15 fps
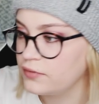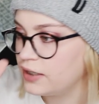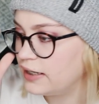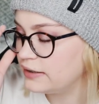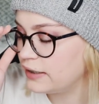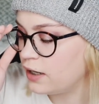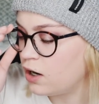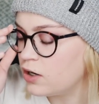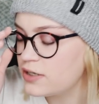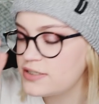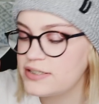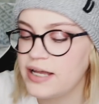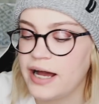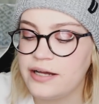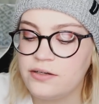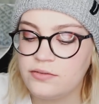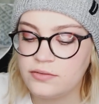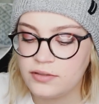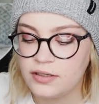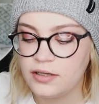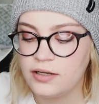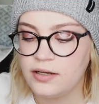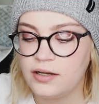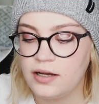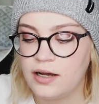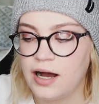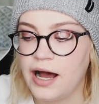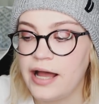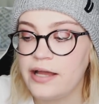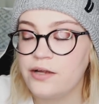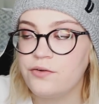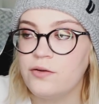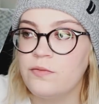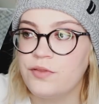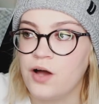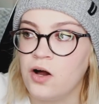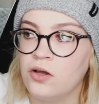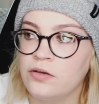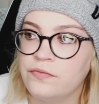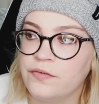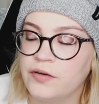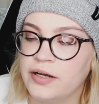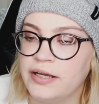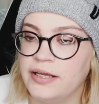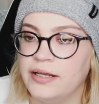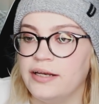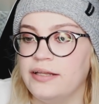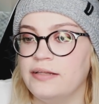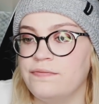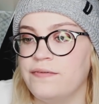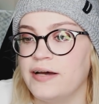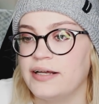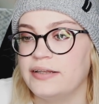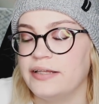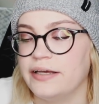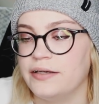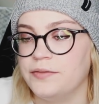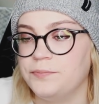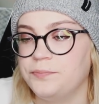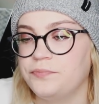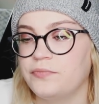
And, like, honestly, I agree with Oliver in the fact that